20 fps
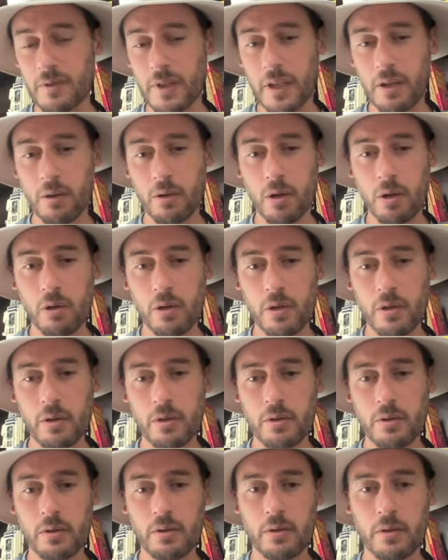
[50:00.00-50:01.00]
don't own
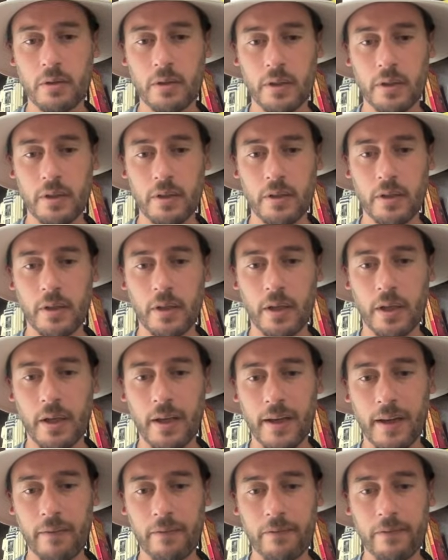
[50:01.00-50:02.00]
her.
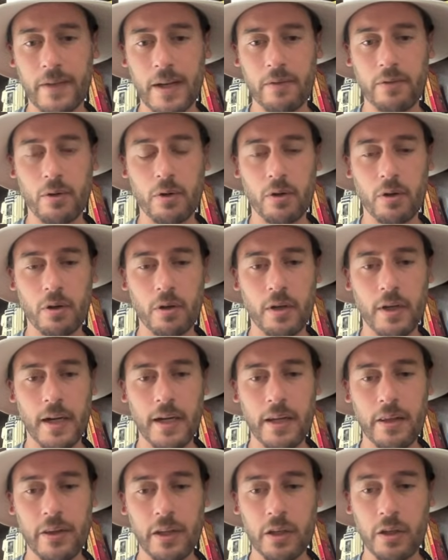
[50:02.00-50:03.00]
I've never heard
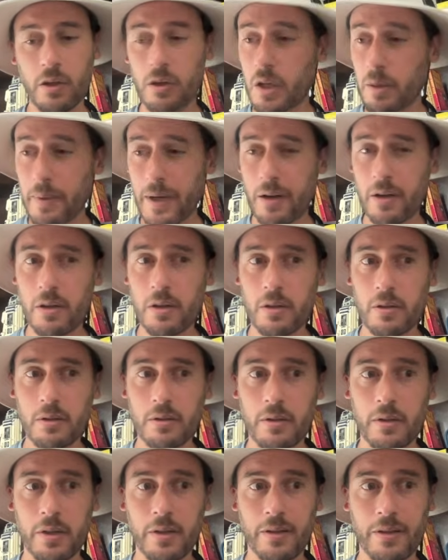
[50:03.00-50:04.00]
anything good about her.
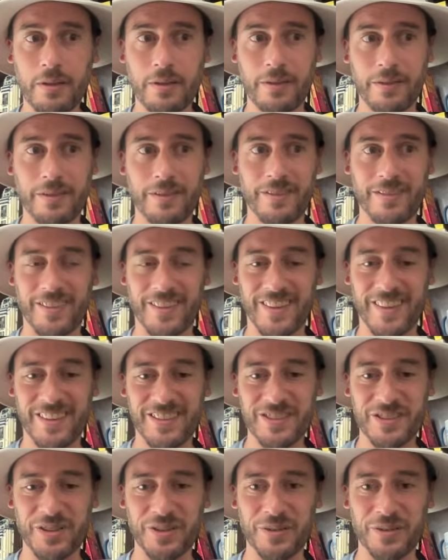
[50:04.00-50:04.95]
So